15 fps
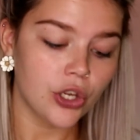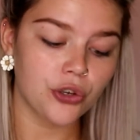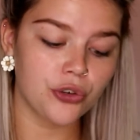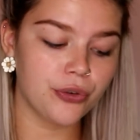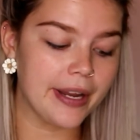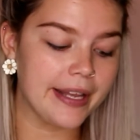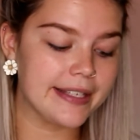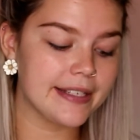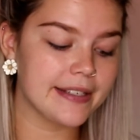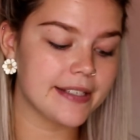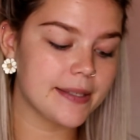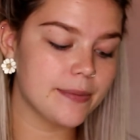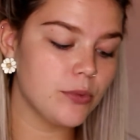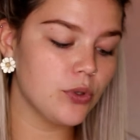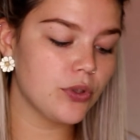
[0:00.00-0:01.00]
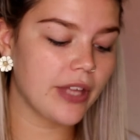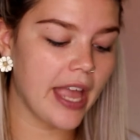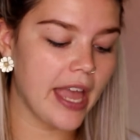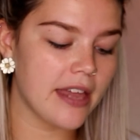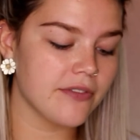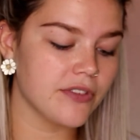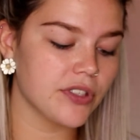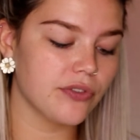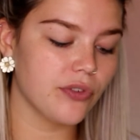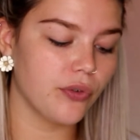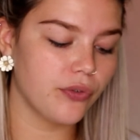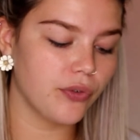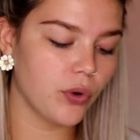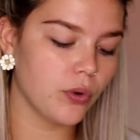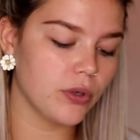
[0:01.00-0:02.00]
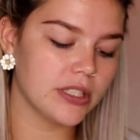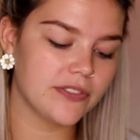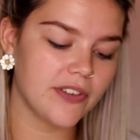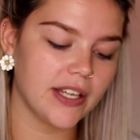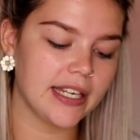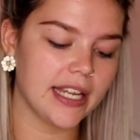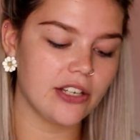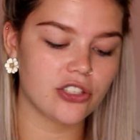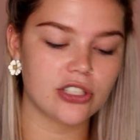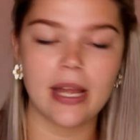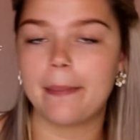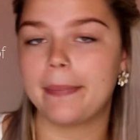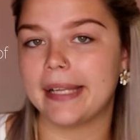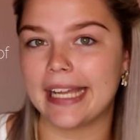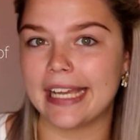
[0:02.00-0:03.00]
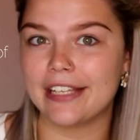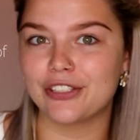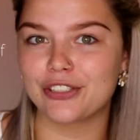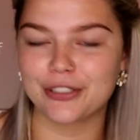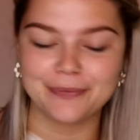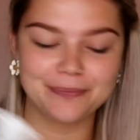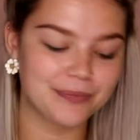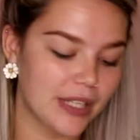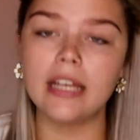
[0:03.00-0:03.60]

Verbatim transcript: creating a smooth canvas for flawless foundation application.